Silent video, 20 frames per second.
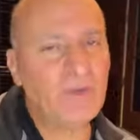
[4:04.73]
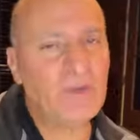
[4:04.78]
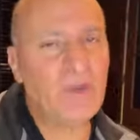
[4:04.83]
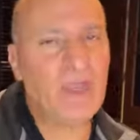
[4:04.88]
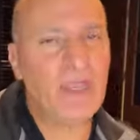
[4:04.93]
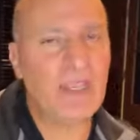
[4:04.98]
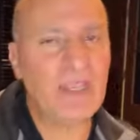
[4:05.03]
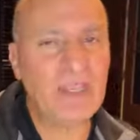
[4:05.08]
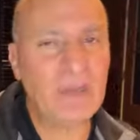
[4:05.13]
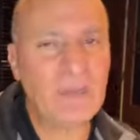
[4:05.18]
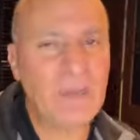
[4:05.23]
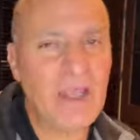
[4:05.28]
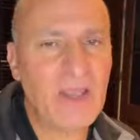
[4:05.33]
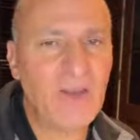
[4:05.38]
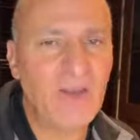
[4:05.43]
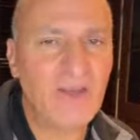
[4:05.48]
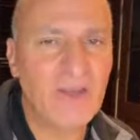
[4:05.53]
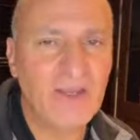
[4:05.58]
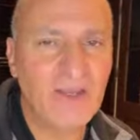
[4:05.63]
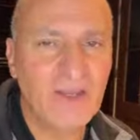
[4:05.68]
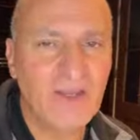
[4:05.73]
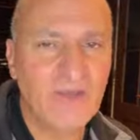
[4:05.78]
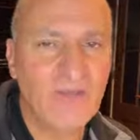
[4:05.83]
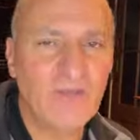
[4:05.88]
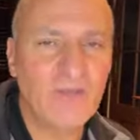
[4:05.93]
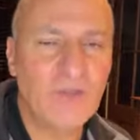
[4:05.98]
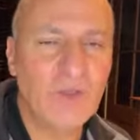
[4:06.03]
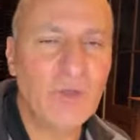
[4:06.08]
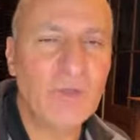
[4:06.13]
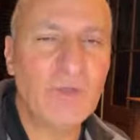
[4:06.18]
We're talking about
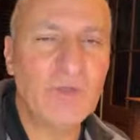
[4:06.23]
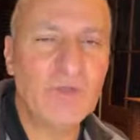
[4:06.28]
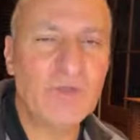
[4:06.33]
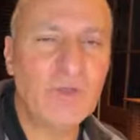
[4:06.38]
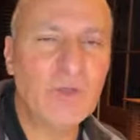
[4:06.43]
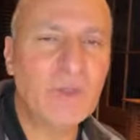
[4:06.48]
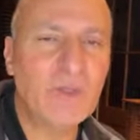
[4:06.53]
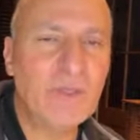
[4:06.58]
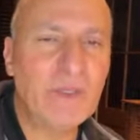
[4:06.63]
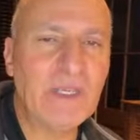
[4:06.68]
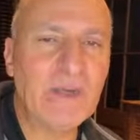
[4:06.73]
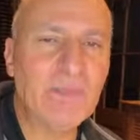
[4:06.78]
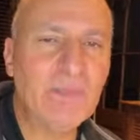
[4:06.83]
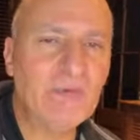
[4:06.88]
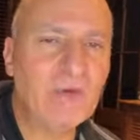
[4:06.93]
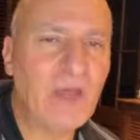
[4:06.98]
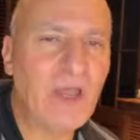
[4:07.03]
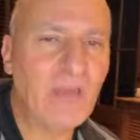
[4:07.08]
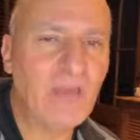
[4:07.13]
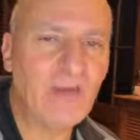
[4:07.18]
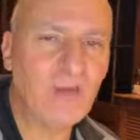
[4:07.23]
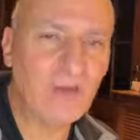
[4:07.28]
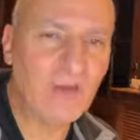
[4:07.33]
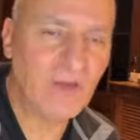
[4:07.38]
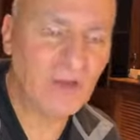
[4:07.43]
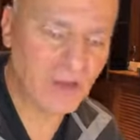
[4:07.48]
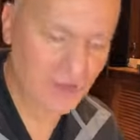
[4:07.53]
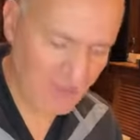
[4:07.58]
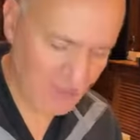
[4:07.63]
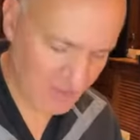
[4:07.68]
Voluma's new big
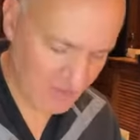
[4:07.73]
brother,